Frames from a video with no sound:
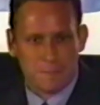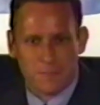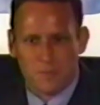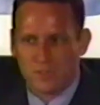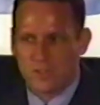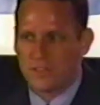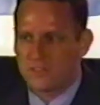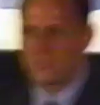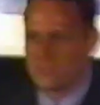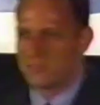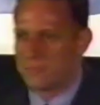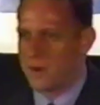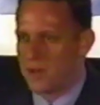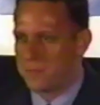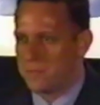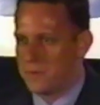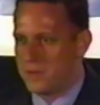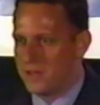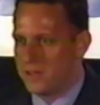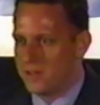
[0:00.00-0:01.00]
lessons
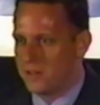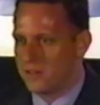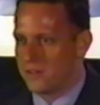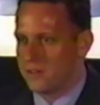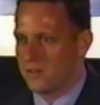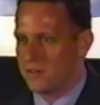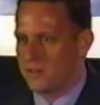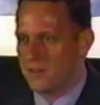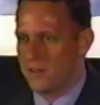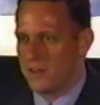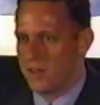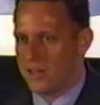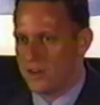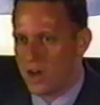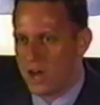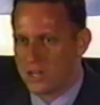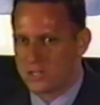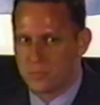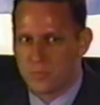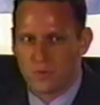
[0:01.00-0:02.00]
about being an
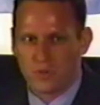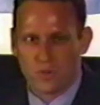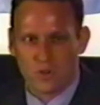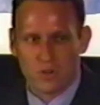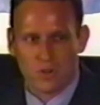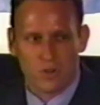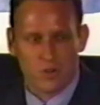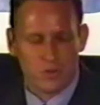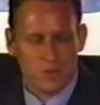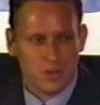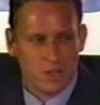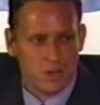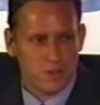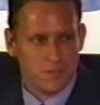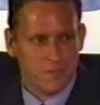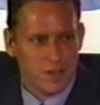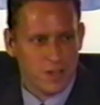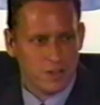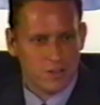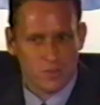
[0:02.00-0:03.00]
entrepreneur or an
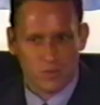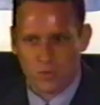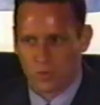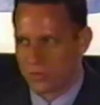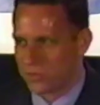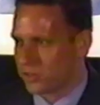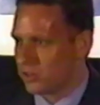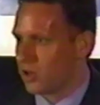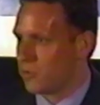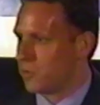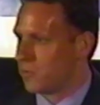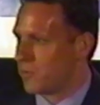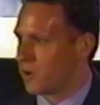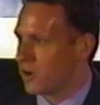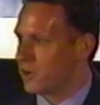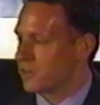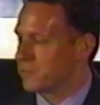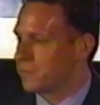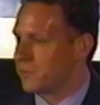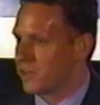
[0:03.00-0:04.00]
innovator or the global
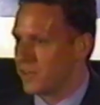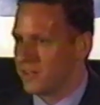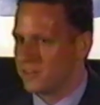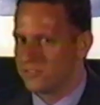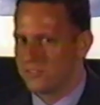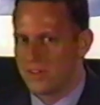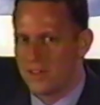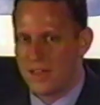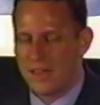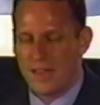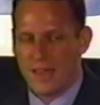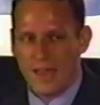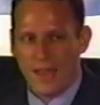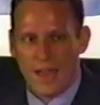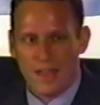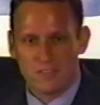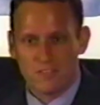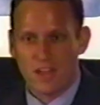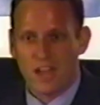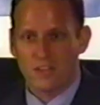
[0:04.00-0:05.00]
marketplace.
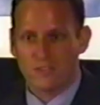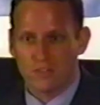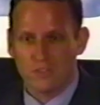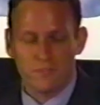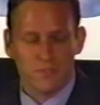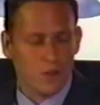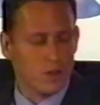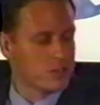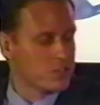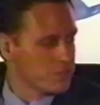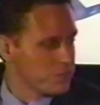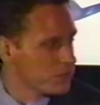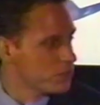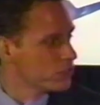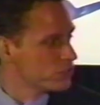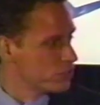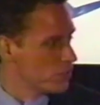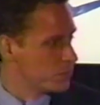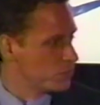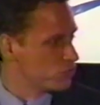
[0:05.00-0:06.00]
It's actually very
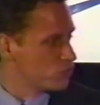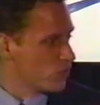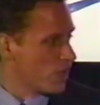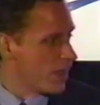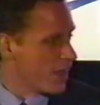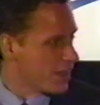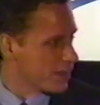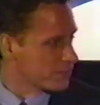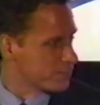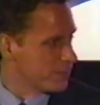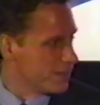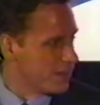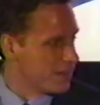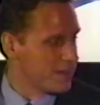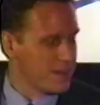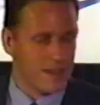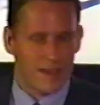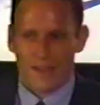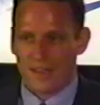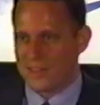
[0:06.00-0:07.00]
difficult to abstract.
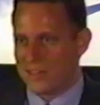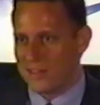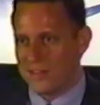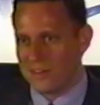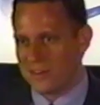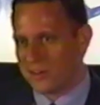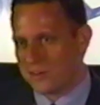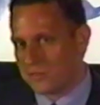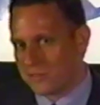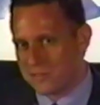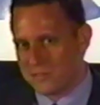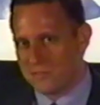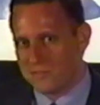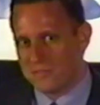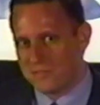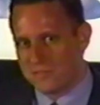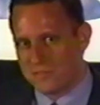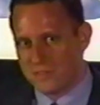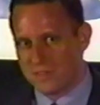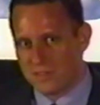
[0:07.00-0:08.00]
You know,
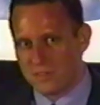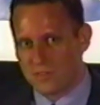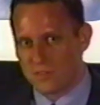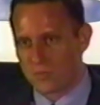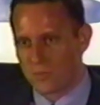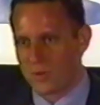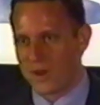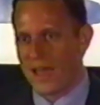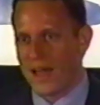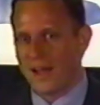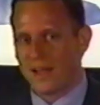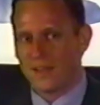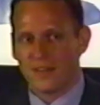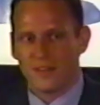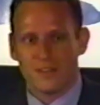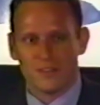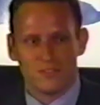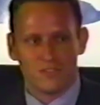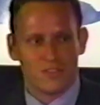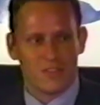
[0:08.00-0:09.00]
the
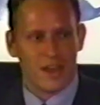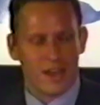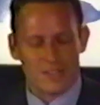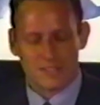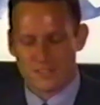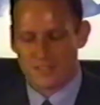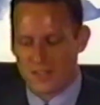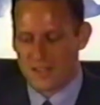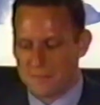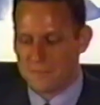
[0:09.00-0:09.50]
reality is that